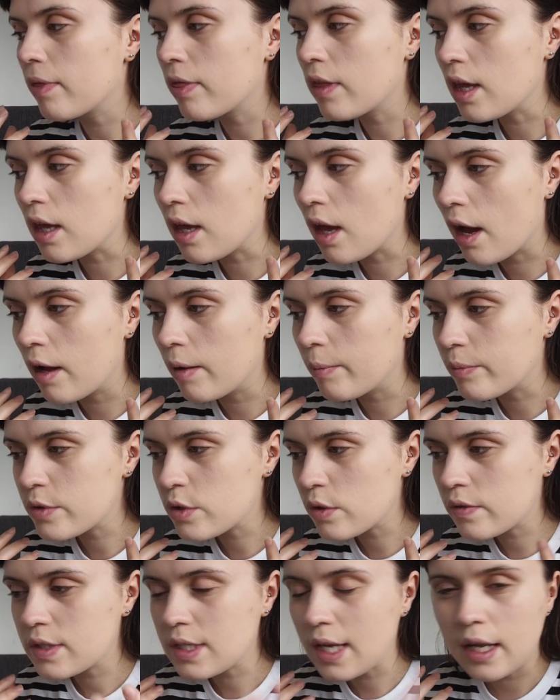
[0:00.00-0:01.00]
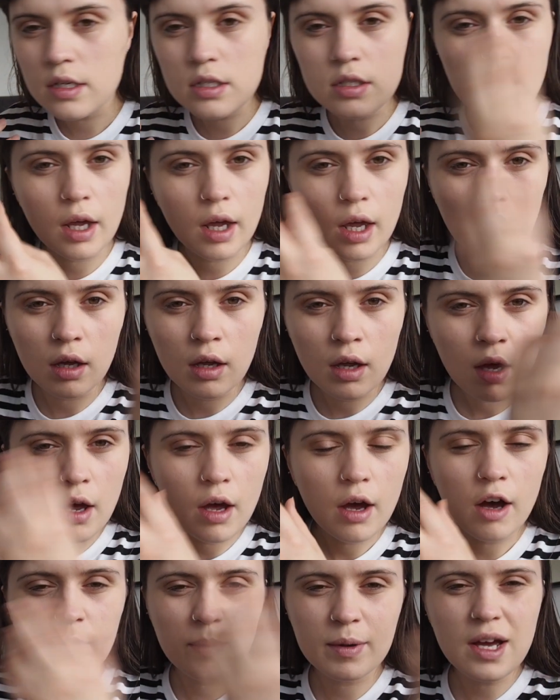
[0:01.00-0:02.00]
the sort of centre
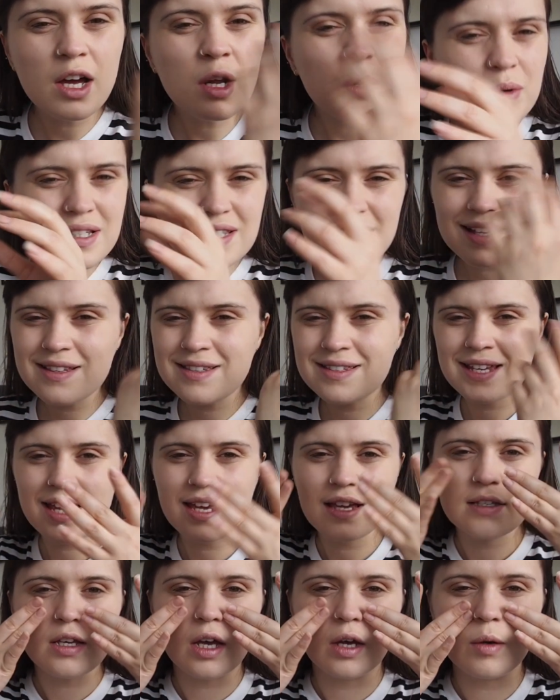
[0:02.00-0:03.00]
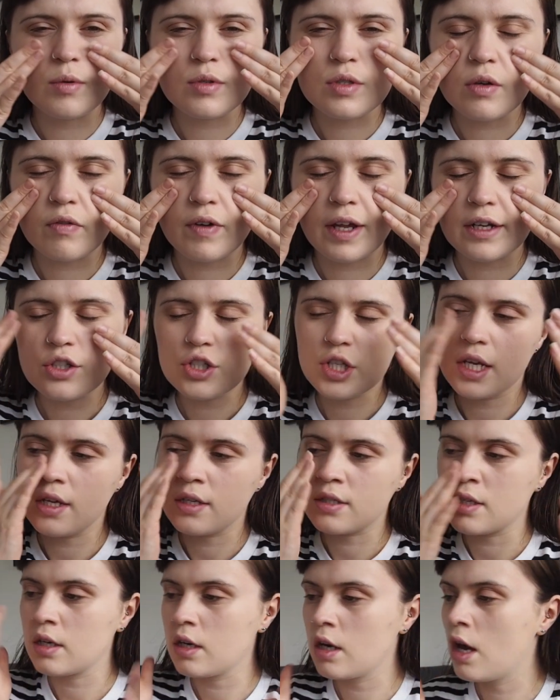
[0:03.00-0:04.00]
of my, I don't want to say T-zone, it was sort of like
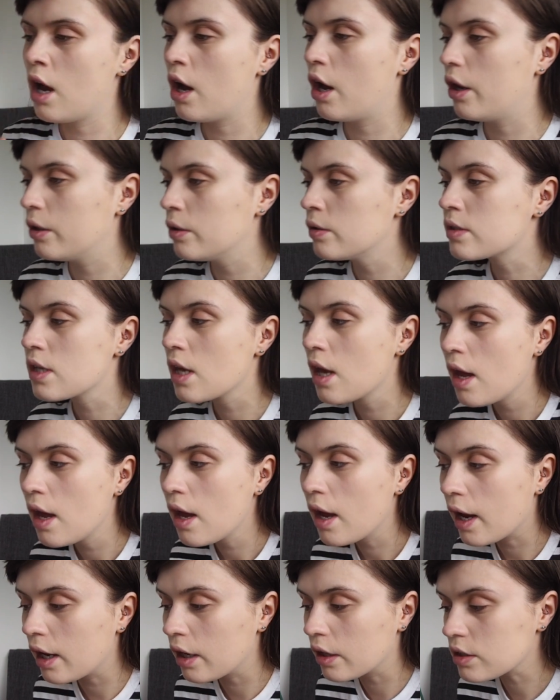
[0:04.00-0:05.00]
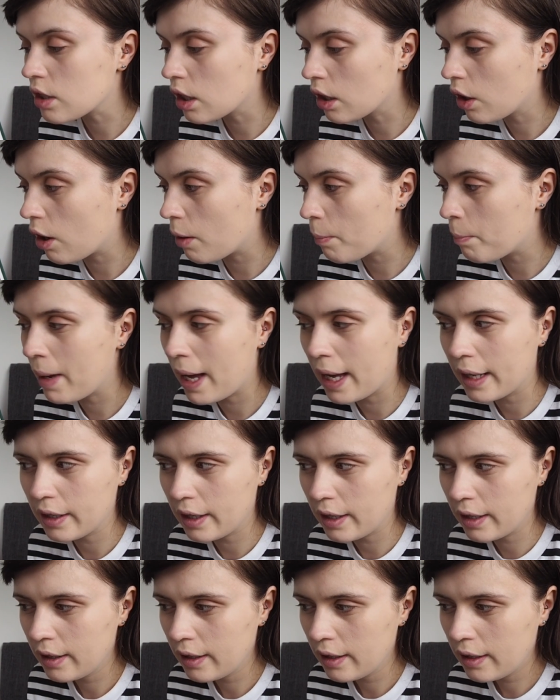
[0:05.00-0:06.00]
cheeks and nose, it looks a lot
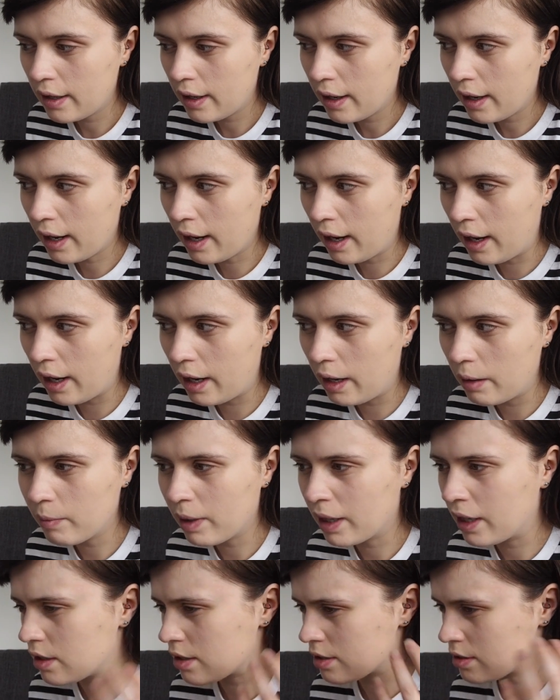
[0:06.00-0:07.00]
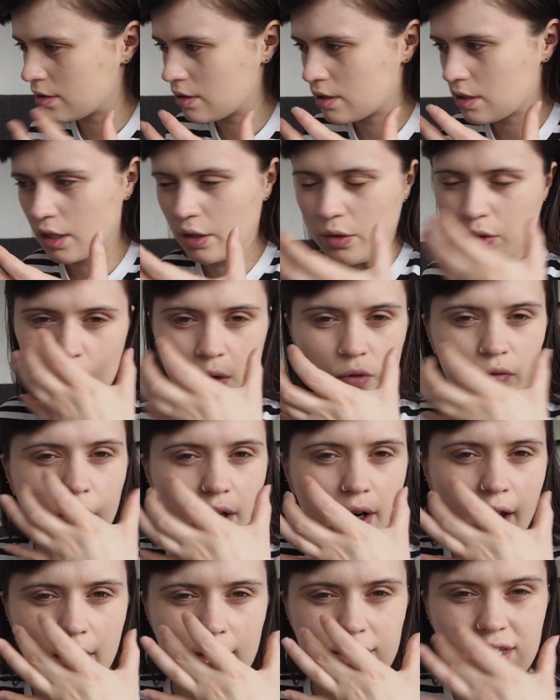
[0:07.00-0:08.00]
better. And it doesn't sort of look
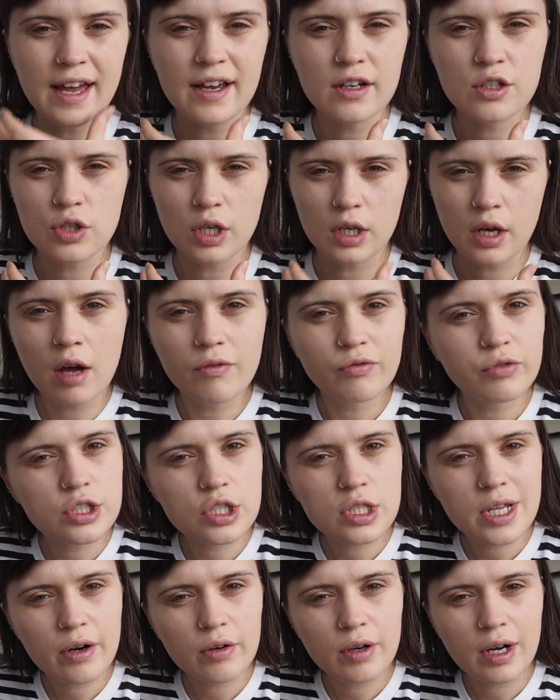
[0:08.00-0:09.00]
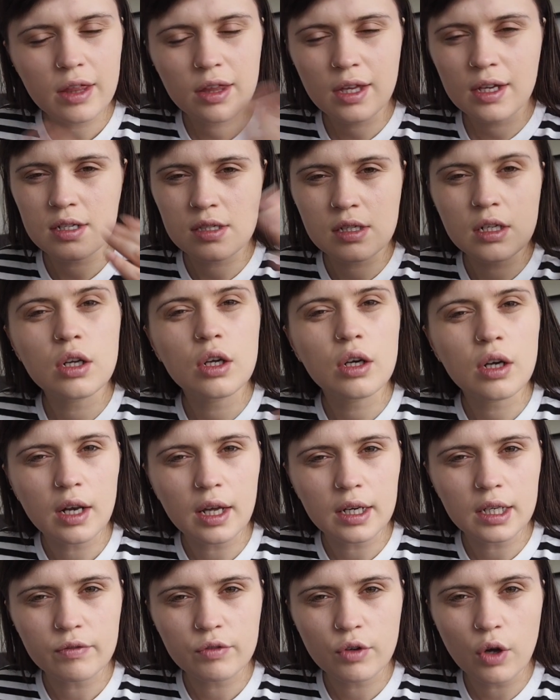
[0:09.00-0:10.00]
like there's extra coverage there or anything. It doesn't look
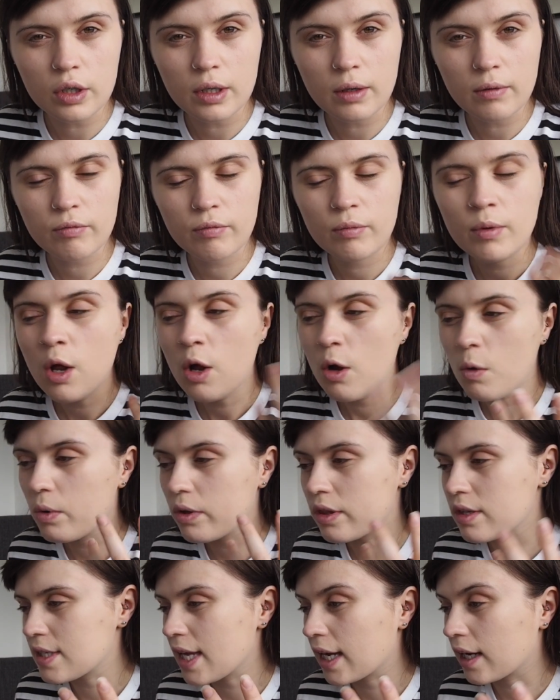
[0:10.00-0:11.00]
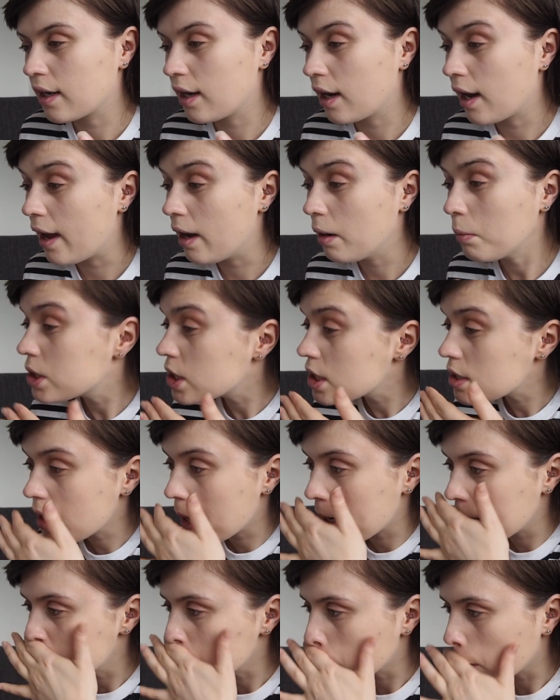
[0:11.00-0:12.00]
like I've gone in with the second layer, which is
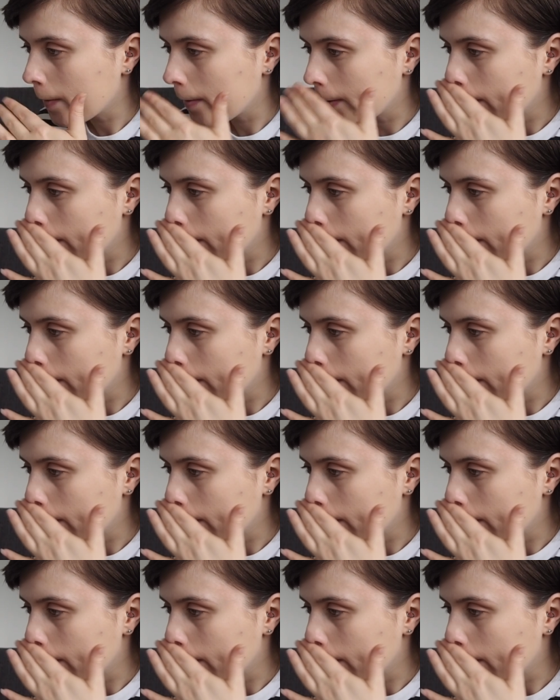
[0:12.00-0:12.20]
nice.